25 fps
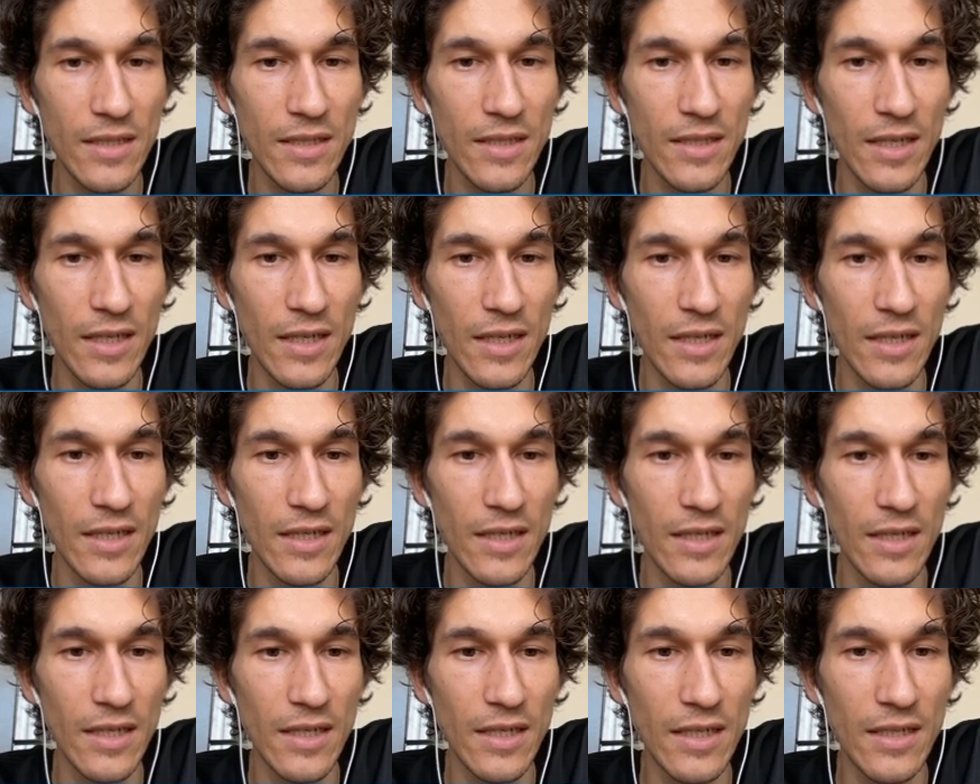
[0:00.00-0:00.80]

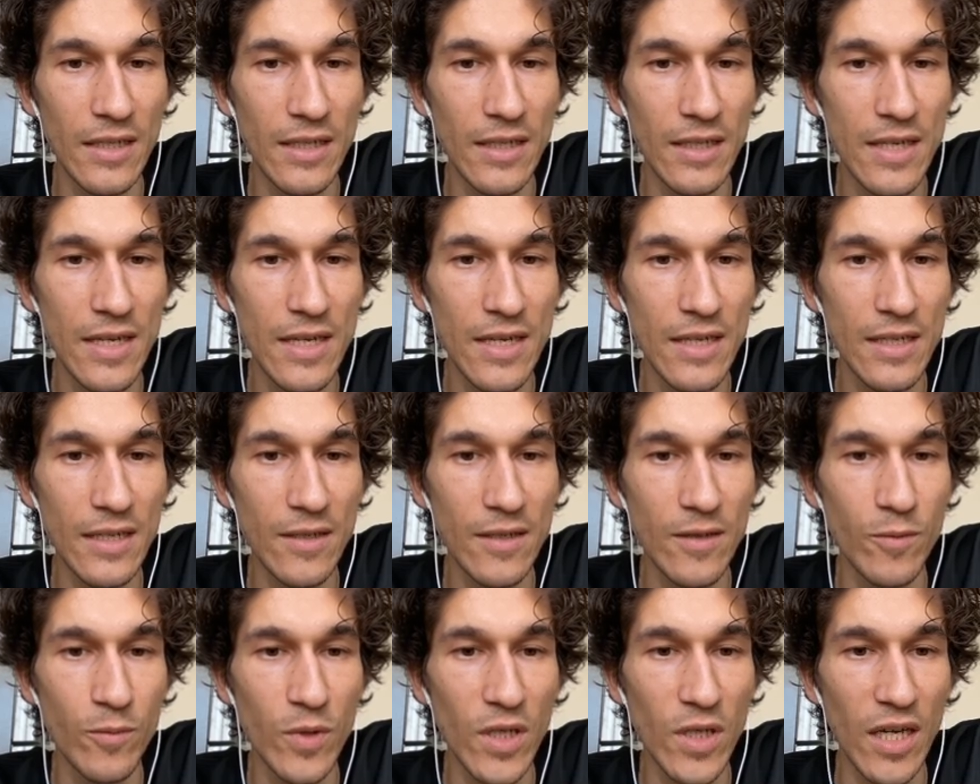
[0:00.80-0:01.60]
and
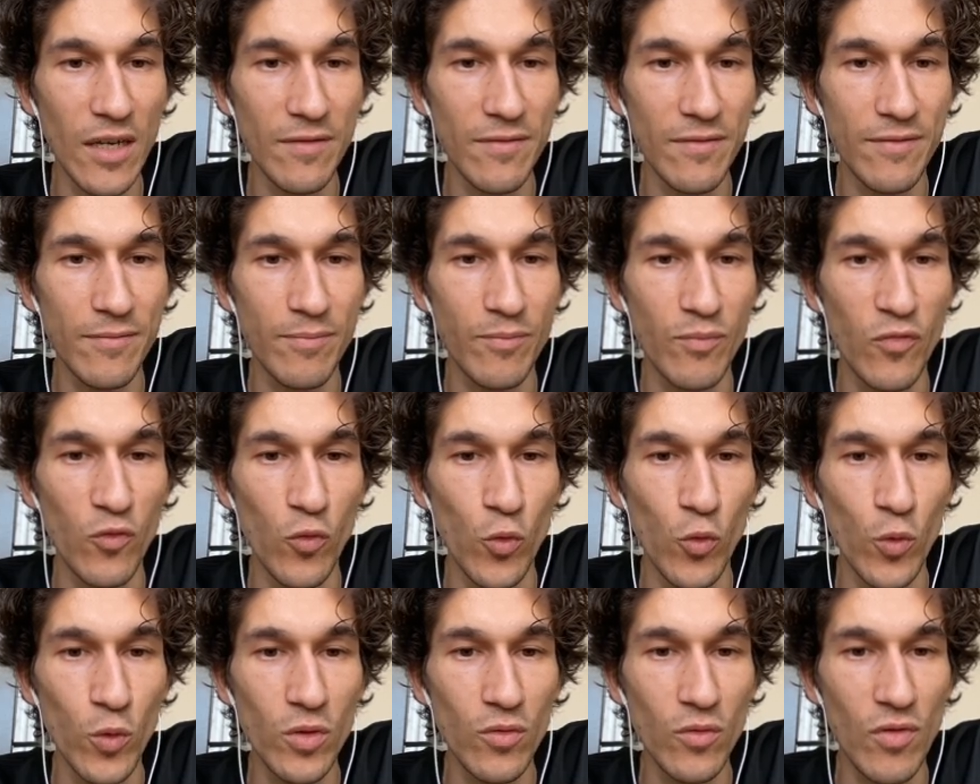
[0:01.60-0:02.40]
uh, we have
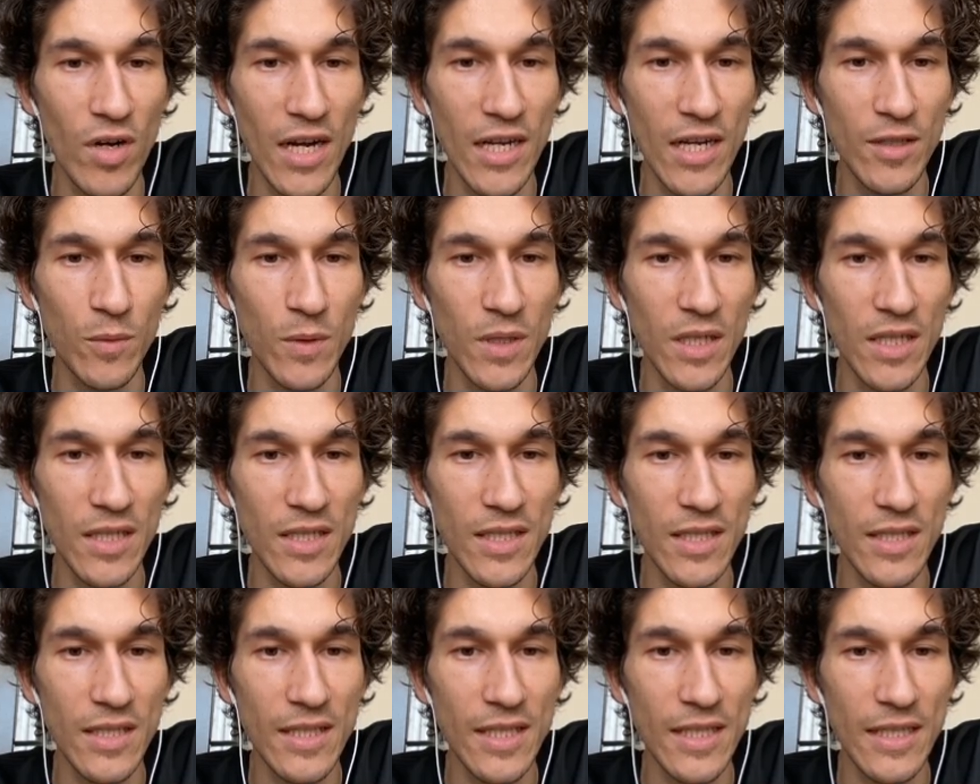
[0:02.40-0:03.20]
wood right we can
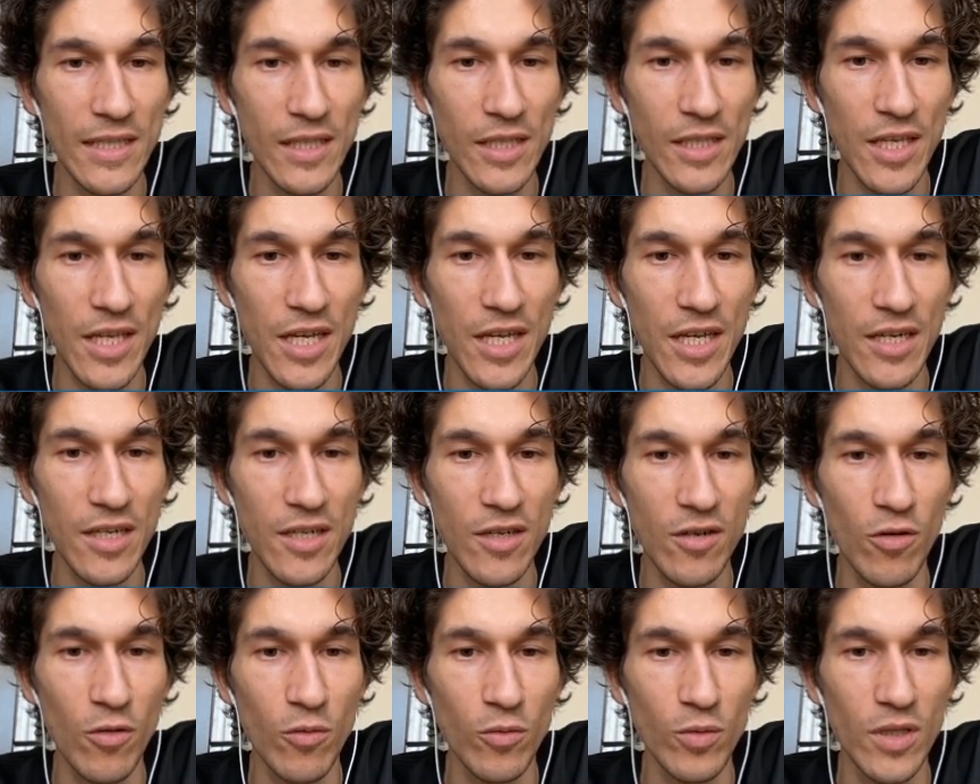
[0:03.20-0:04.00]
settle here
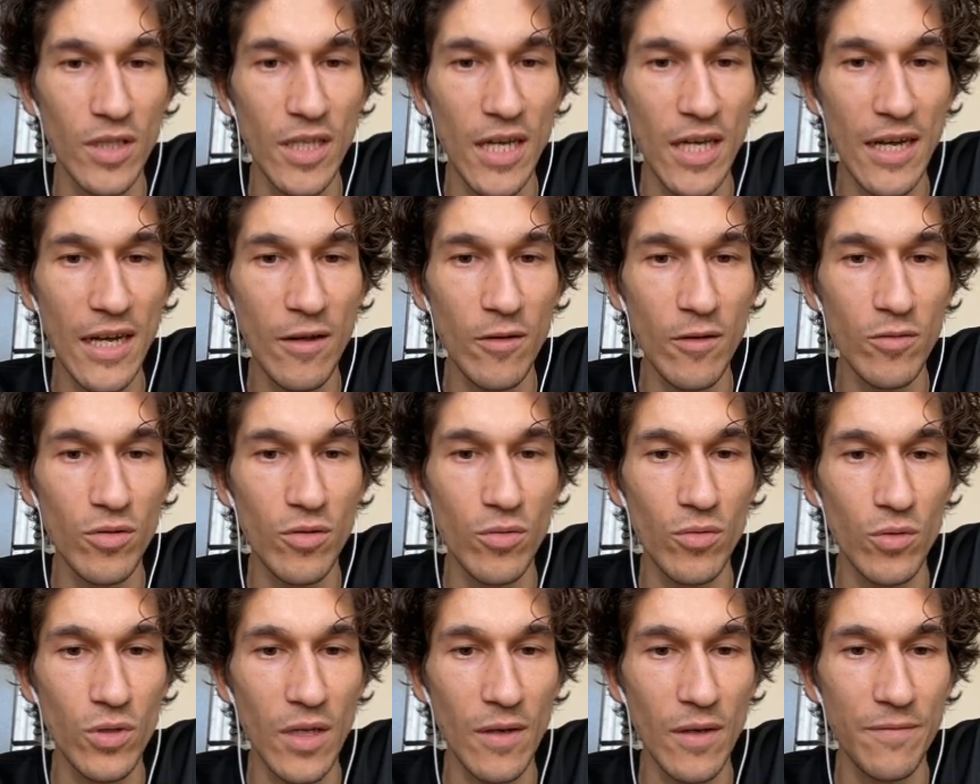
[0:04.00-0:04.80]
go down
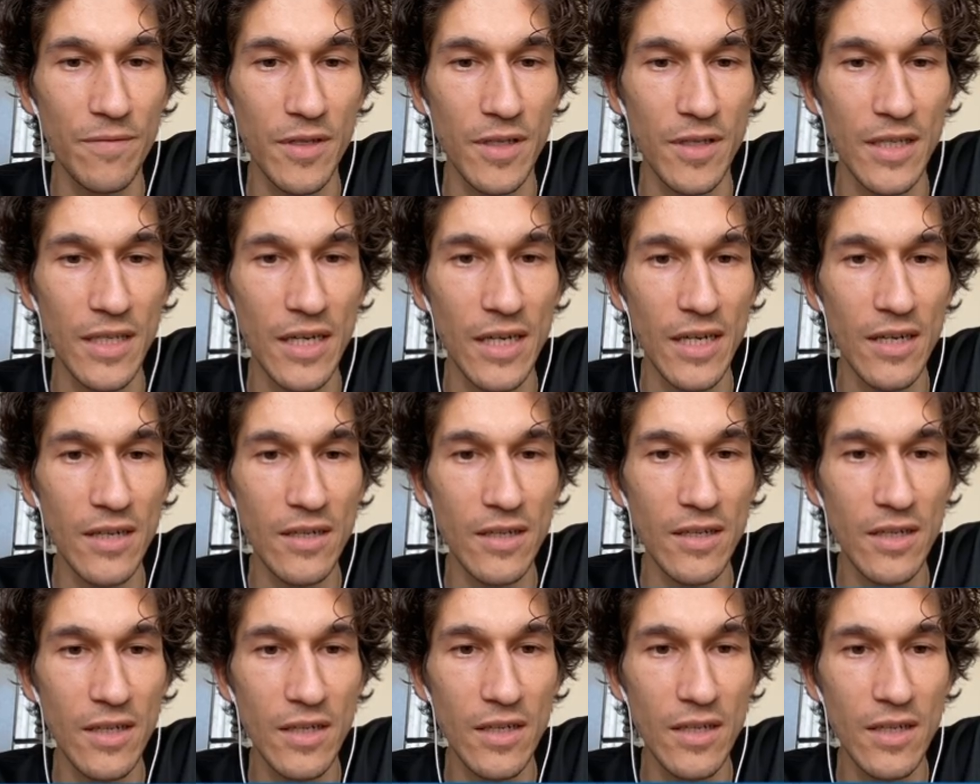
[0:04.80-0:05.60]
do something there
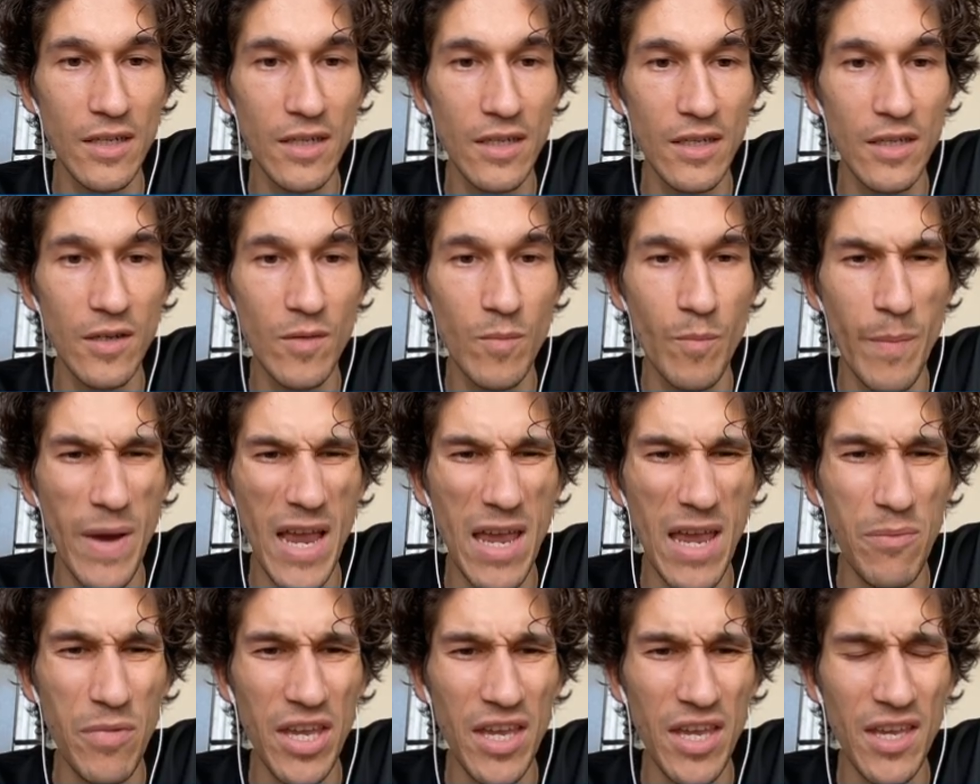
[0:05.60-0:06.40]

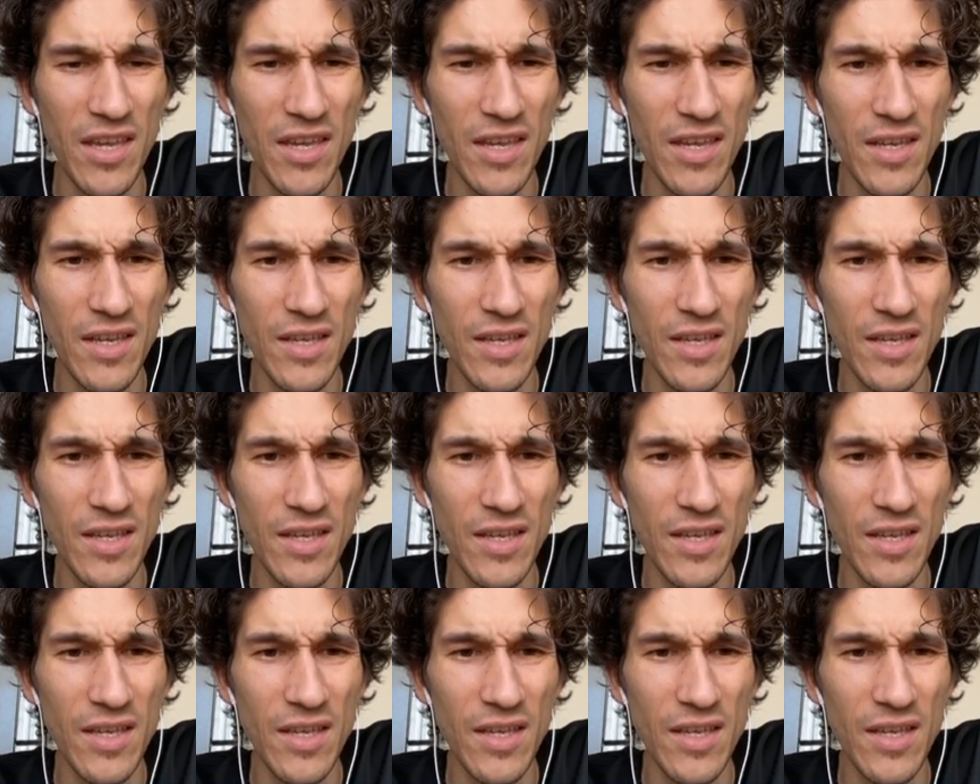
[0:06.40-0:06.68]
maybe